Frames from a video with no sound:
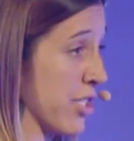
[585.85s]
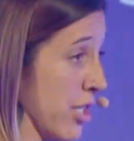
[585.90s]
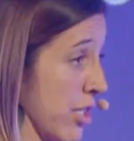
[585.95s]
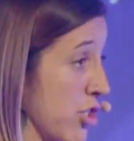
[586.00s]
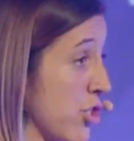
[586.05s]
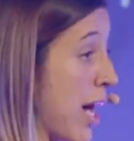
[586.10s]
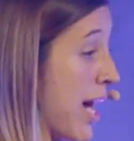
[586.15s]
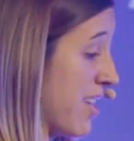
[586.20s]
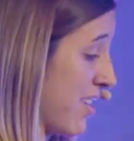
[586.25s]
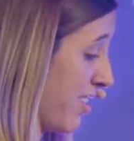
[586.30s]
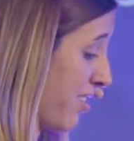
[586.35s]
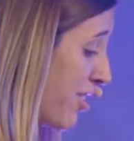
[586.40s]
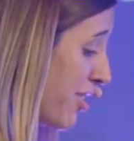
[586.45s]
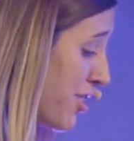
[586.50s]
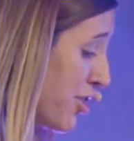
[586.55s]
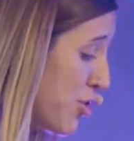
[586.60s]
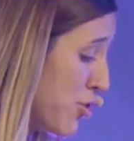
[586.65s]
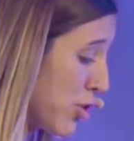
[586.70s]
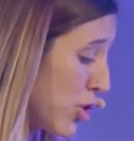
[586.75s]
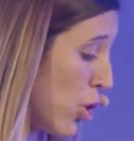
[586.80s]
trying to learn a
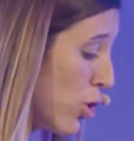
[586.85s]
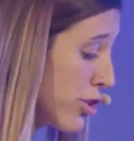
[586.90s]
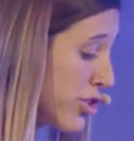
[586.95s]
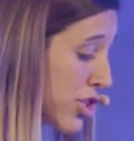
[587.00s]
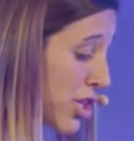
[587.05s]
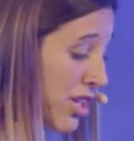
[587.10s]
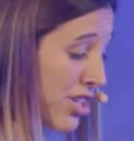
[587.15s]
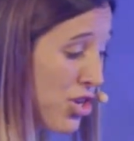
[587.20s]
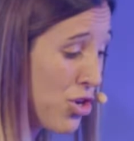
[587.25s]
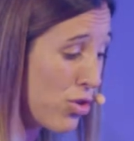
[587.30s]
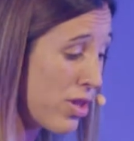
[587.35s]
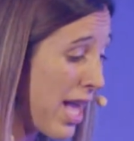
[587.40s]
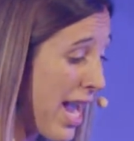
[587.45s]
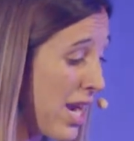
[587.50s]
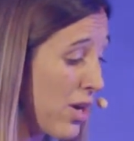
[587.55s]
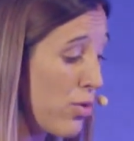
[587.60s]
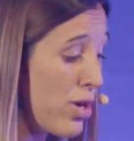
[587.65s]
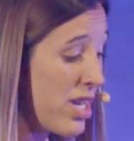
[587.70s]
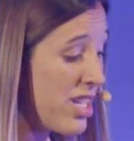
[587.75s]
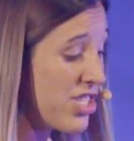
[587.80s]
new culture, a new
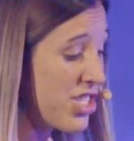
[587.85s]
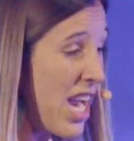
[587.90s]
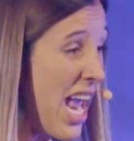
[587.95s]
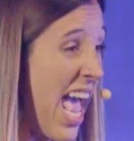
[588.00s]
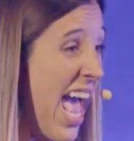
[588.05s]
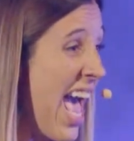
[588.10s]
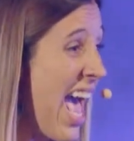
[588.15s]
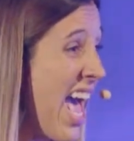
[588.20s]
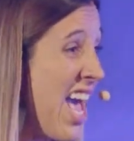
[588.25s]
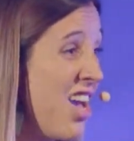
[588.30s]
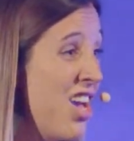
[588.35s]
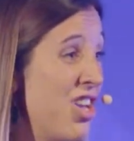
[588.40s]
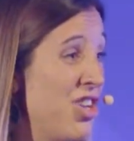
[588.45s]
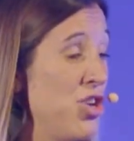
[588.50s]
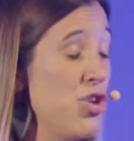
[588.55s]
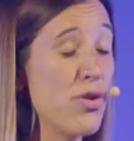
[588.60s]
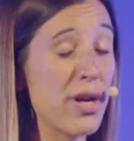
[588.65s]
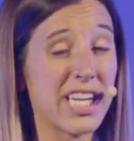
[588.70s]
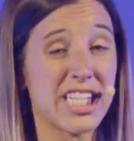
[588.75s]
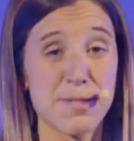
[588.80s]
language,
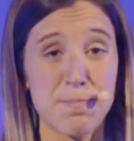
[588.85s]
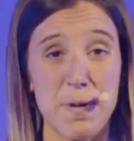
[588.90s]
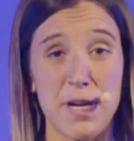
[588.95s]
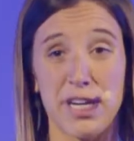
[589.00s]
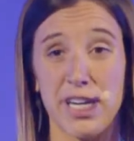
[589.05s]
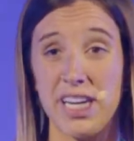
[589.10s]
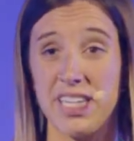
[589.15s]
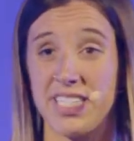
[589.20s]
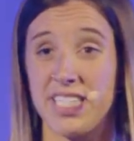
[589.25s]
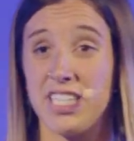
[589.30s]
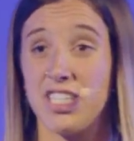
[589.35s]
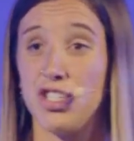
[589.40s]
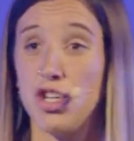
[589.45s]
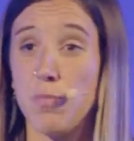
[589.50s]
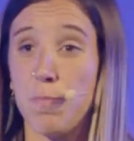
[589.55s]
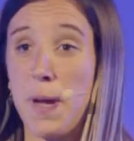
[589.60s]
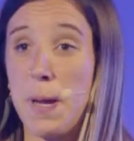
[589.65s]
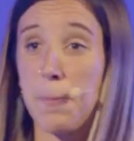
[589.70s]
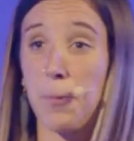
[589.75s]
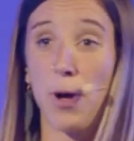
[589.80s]
new experiences, new
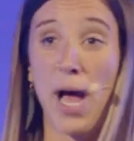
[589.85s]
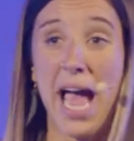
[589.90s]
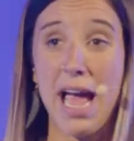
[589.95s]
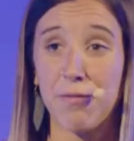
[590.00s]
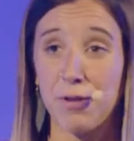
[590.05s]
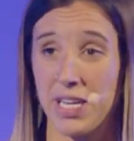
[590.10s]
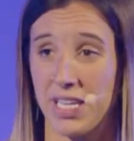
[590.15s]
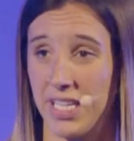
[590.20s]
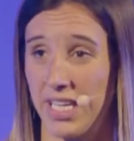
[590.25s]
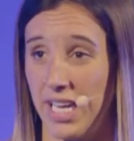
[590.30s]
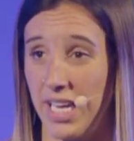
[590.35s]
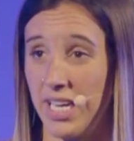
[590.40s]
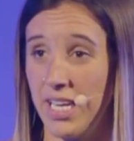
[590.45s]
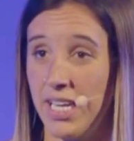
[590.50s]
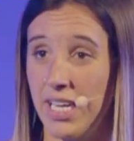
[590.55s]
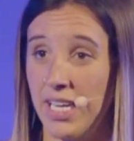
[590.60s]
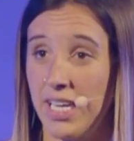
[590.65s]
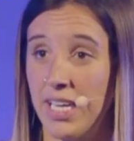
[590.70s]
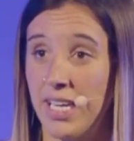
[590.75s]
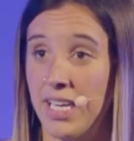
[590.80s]
people, everything.
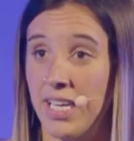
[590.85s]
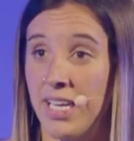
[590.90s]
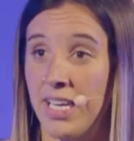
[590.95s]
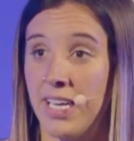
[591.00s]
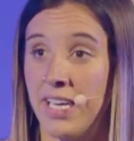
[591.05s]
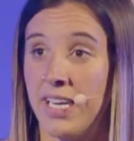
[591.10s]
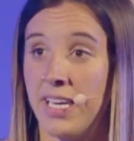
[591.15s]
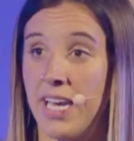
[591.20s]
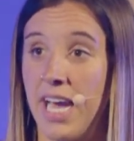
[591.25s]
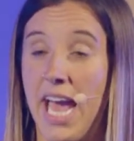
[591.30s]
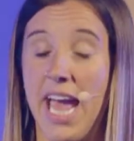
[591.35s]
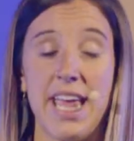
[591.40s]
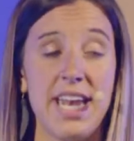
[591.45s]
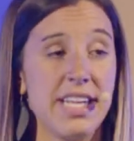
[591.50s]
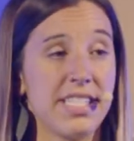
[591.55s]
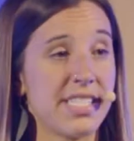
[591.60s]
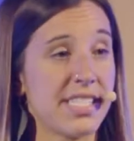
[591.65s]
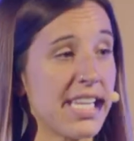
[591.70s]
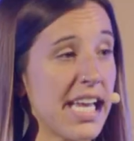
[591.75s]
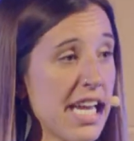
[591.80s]
And
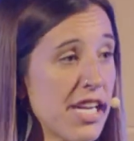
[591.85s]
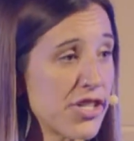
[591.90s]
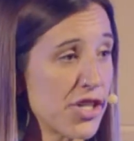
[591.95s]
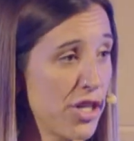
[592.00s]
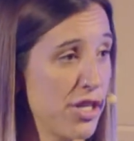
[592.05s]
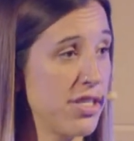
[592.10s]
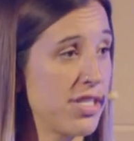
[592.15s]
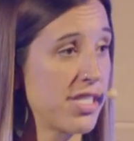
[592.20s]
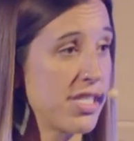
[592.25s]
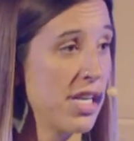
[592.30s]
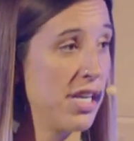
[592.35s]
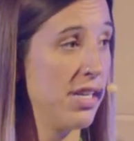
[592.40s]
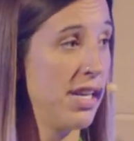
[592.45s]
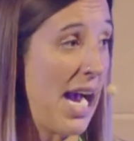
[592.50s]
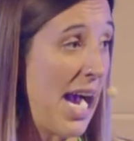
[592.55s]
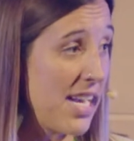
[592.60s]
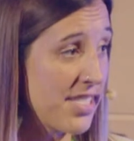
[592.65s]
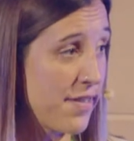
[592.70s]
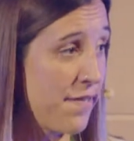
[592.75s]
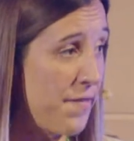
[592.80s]
his teachers,
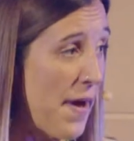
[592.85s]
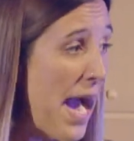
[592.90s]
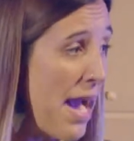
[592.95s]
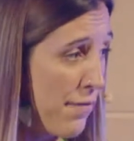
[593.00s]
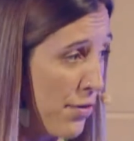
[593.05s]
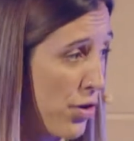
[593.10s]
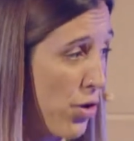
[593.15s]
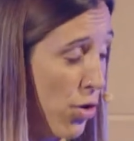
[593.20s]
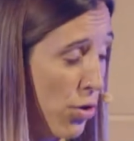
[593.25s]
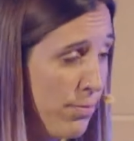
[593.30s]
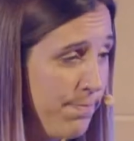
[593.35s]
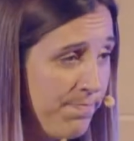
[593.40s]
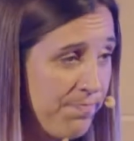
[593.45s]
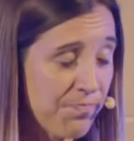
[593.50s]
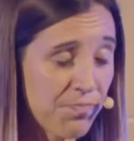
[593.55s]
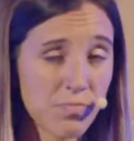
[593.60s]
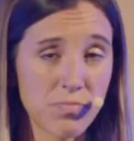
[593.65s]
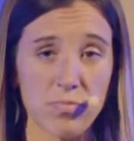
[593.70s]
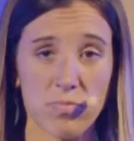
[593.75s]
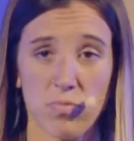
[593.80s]
as a five year old,
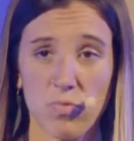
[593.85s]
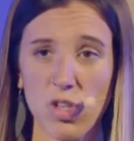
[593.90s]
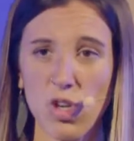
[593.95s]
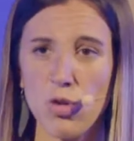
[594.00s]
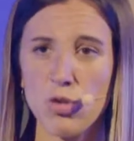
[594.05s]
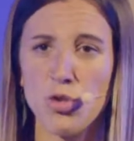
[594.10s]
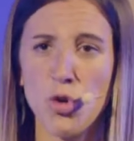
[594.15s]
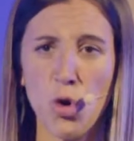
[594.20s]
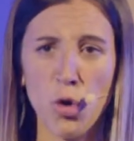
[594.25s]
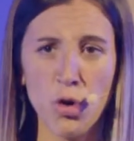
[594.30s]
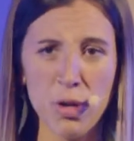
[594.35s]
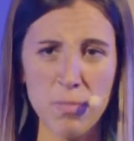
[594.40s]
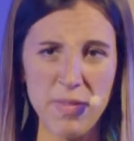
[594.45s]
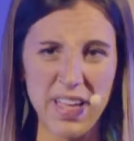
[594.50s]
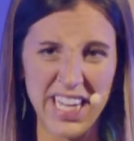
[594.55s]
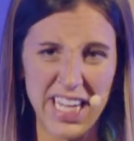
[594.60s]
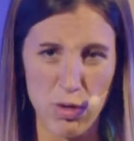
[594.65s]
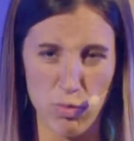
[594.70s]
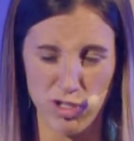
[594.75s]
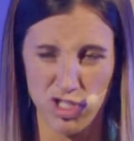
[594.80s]
told him that
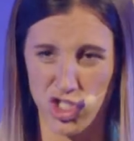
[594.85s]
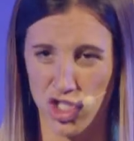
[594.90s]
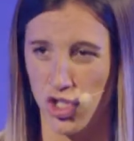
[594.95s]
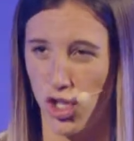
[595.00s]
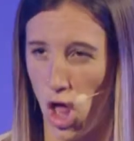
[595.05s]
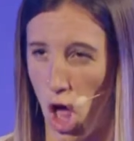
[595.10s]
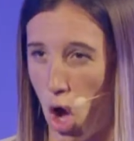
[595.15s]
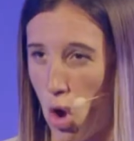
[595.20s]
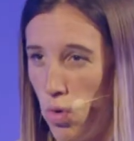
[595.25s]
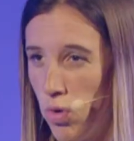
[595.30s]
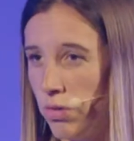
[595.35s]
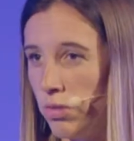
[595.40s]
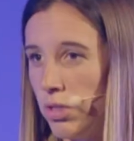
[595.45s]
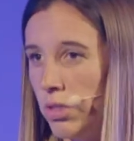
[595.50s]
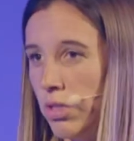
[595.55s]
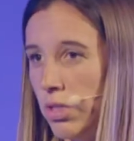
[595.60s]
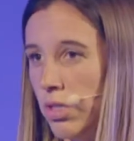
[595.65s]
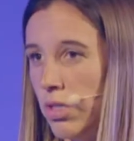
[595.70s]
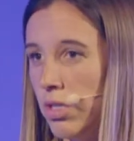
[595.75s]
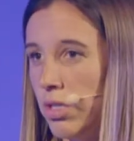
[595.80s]
he was slow,
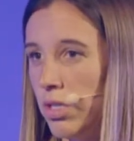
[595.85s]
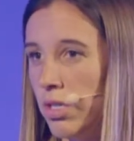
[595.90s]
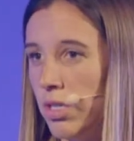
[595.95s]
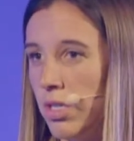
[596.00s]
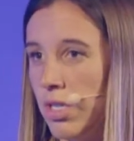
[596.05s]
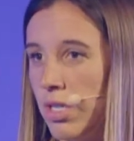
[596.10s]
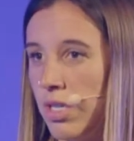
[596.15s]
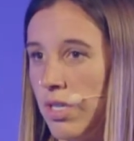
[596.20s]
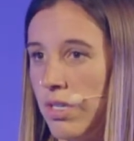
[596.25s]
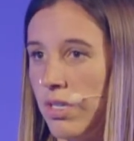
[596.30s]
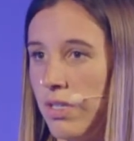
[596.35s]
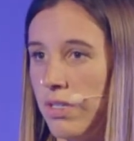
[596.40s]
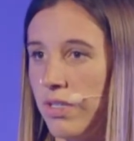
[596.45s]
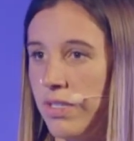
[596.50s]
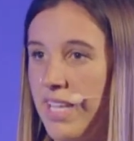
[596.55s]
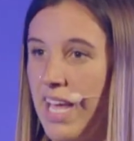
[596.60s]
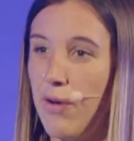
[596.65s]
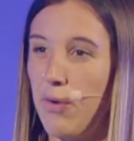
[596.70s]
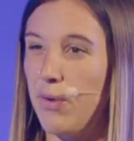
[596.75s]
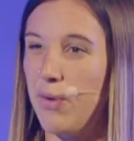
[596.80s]

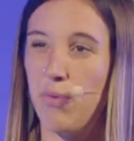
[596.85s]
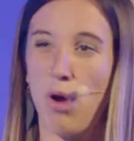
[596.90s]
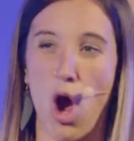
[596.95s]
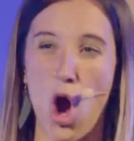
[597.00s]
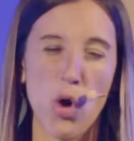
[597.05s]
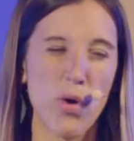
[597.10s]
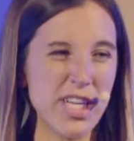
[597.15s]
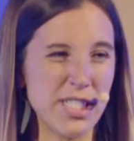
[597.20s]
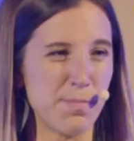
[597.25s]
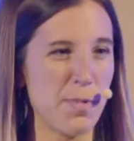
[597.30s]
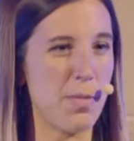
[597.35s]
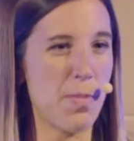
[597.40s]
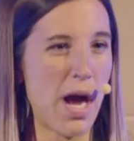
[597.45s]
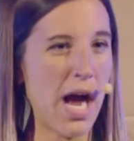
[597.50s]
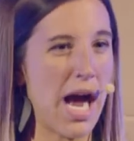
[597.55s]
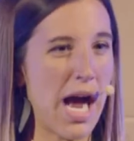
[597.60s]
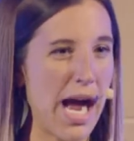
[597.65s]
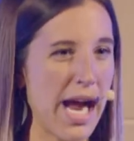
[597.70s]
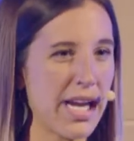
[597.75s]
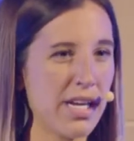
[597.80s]
that he would always be
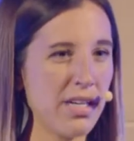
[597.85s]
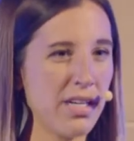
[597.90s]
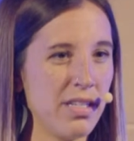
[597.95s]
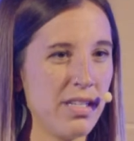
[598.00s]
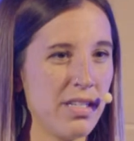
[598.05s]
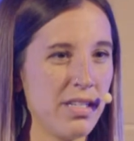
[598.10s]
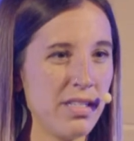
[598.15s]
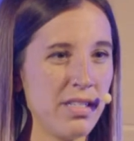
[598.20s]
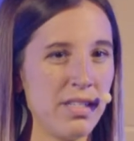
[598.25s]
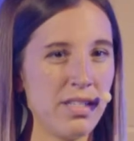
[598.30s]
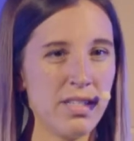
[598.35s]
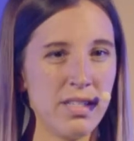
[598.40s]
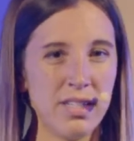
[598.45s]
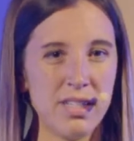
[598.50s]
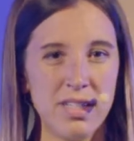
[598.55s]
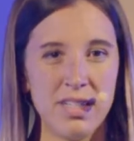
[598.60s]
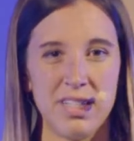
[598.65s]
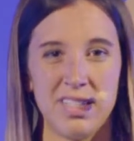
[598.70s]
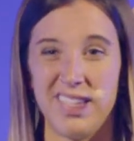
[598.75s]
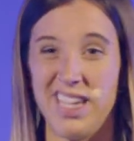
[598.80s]
behind,
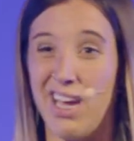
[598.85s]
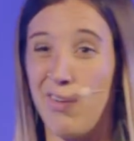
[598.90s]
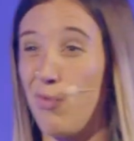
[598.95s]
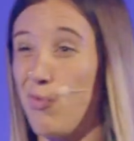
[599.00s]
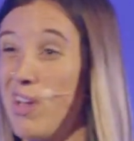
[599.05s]
that he